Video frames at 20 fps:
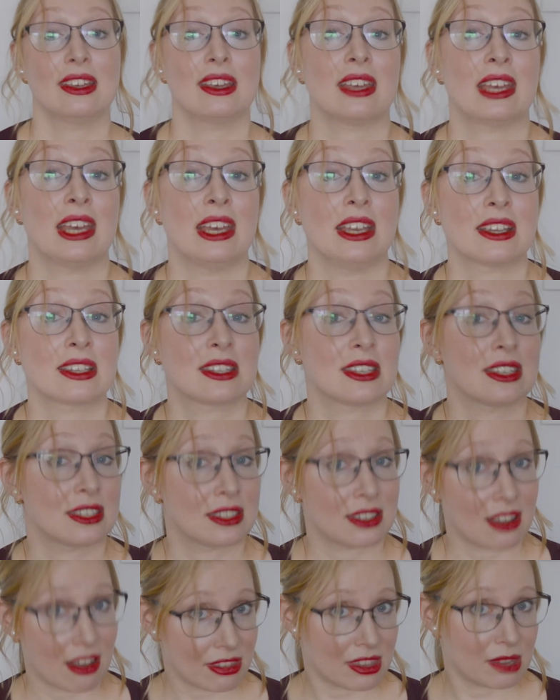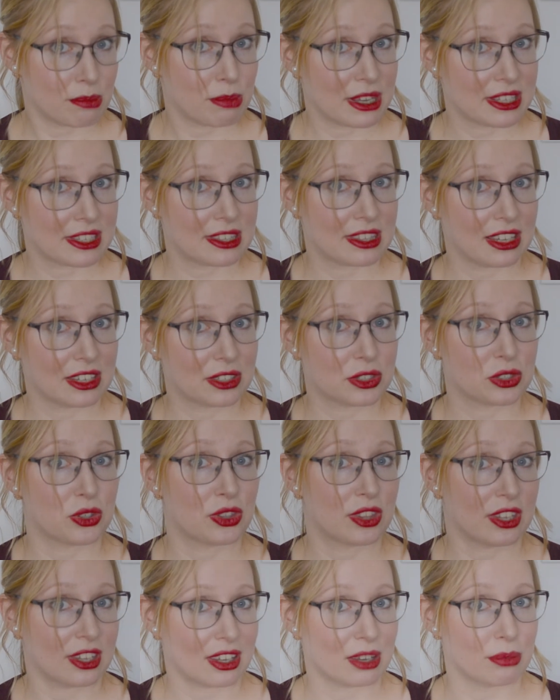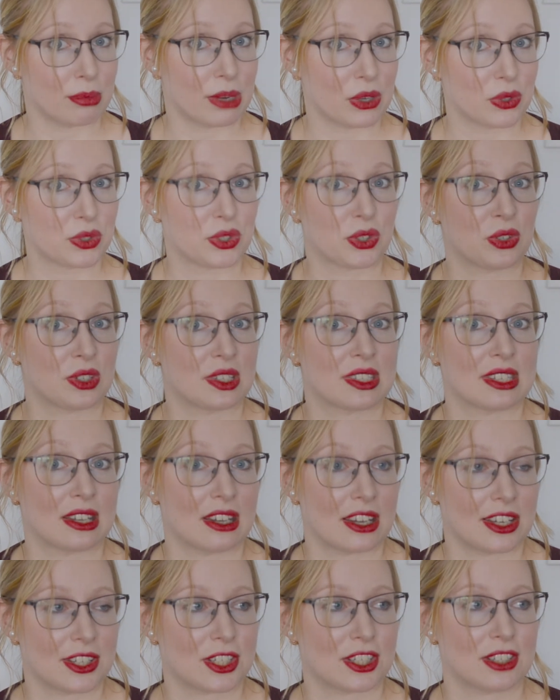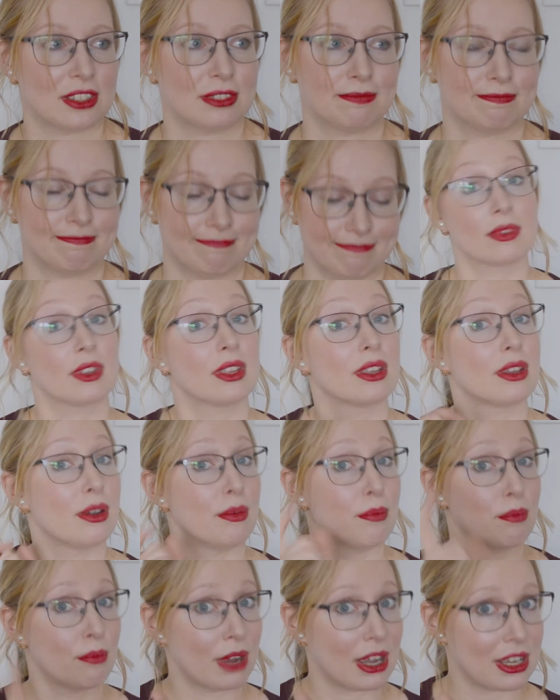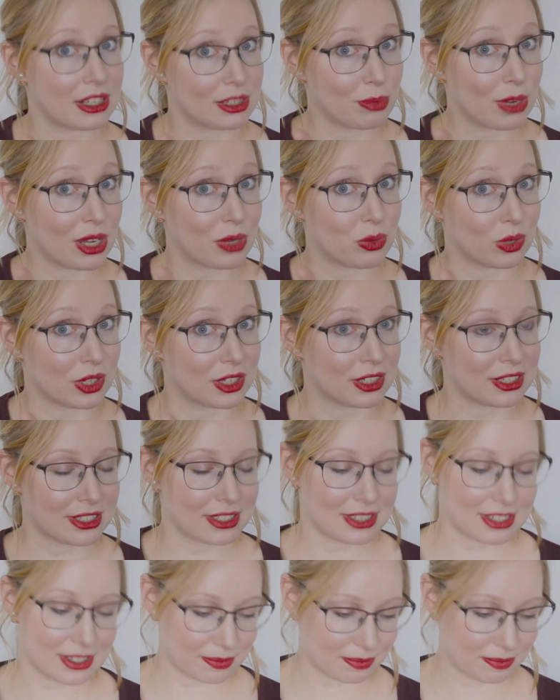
Cakes is not the best thing to think about on isolation. Mind my words.